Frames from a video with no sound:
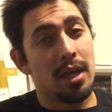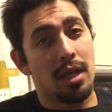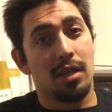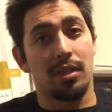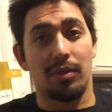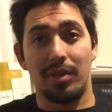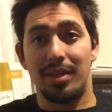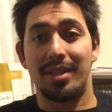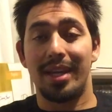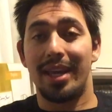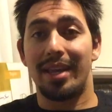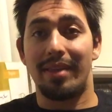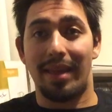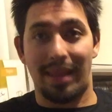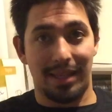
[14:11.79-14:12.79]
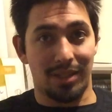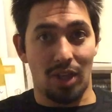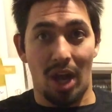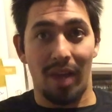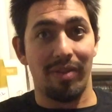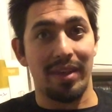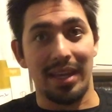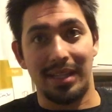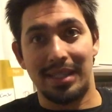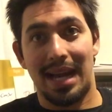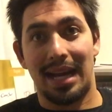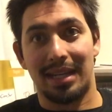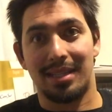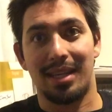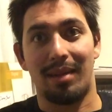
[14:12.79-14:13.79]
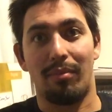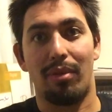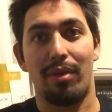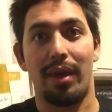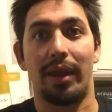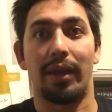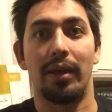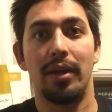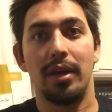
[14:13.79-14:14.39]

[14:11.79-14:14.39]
So he stated that that's not the exact same thing.